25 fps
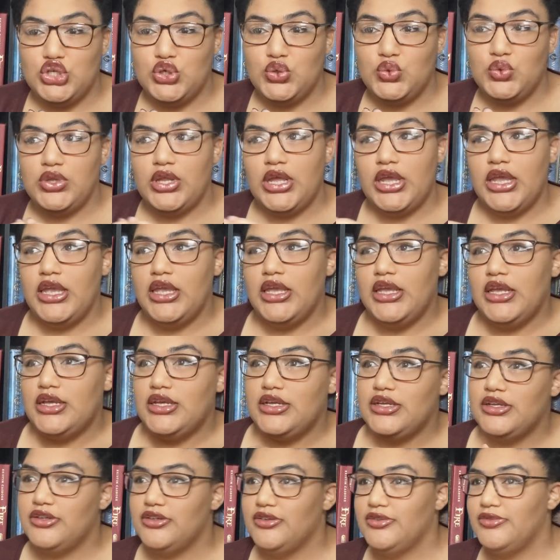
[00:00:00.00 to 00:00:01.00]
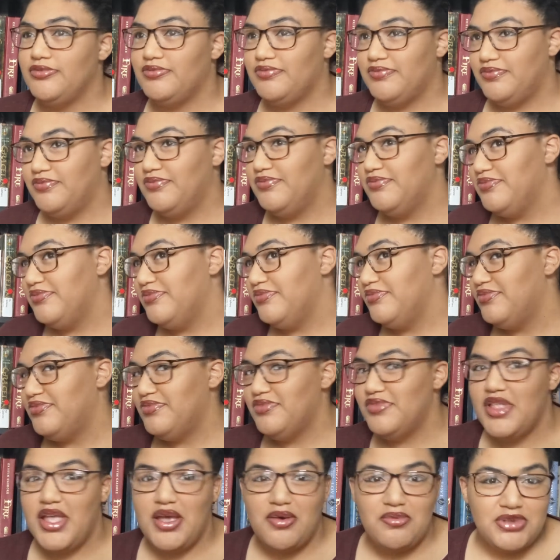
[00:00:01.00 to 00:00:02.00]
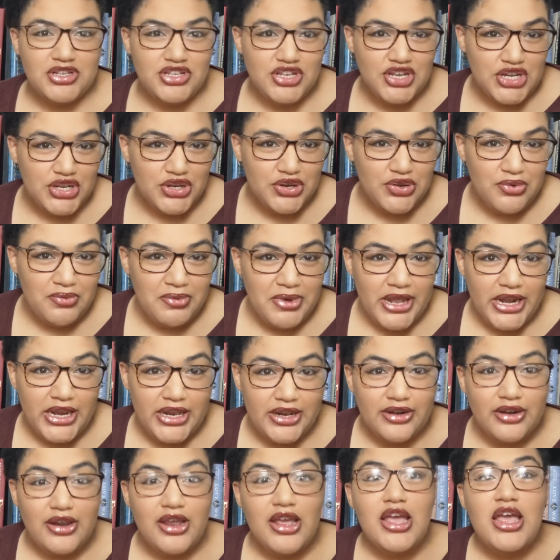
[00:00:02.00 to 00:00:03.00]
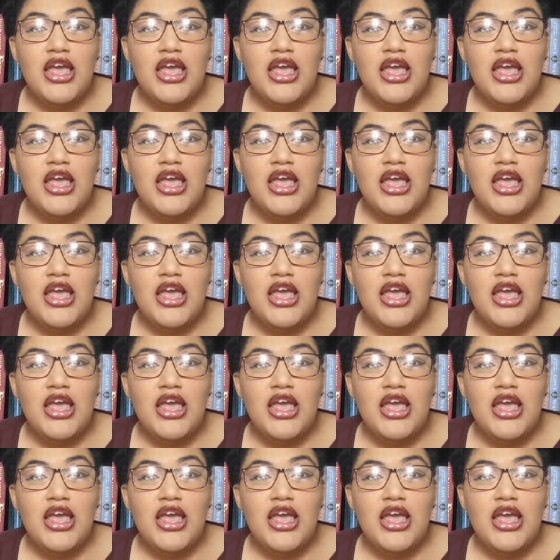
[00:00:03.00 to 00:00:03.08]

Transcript: so like not much I can do about it.